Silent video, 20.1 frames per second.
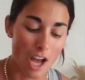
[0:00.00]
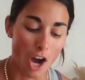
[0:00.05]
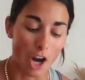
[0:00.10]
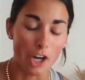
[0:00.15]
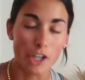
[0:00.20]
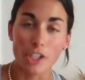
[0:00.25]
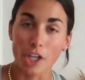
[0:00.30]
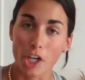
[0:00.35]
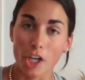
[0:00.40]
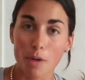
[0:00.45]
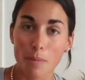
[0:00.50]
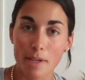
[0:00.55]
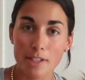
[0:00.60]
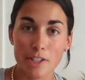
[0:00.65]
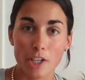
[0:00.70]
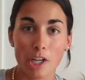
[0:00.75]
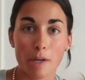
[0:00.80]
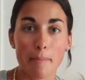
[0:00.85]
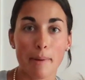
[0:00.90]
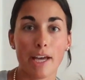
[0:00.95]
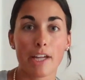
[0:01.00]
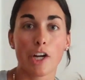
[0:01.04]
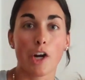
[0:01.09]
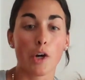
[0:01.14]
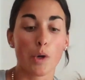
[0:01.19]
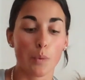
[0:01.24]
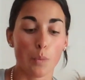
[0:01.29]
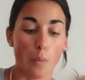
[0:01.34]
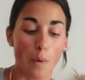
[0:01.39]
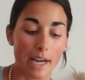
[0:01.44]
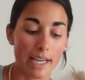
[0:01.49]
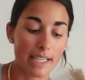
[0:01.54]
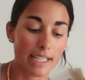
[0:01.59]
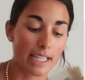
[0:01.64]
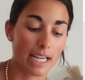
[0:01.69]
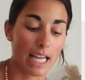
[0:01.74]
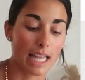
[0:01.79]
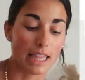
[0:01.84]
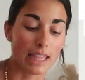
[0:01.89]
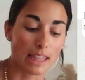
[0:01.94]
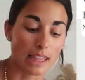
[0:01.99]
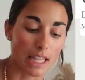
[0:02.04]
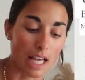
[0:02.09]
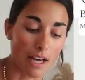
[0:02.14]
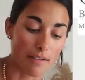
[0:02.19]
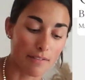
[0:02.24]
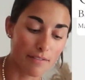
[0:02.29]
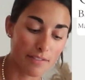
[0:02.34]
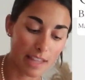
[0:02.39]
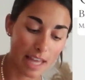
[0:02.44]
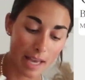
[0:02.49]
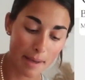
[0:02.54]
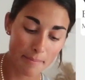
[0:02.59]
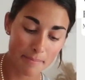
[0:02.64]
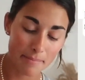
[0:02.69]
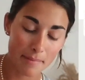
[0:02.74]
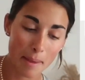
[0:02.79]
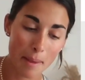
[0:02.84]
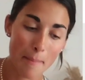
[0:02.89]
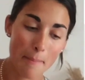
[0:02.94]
Our current ones on our bed are white and I love them,